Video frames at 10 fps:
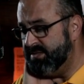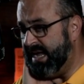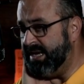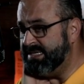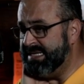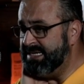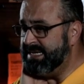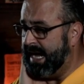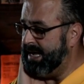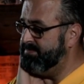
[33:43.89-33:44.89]
that did
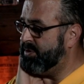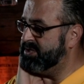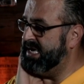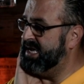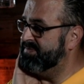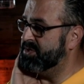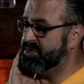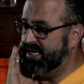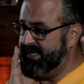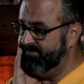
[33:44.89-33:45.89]
not partake of the
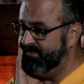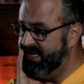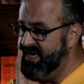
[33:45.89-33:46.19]
sin?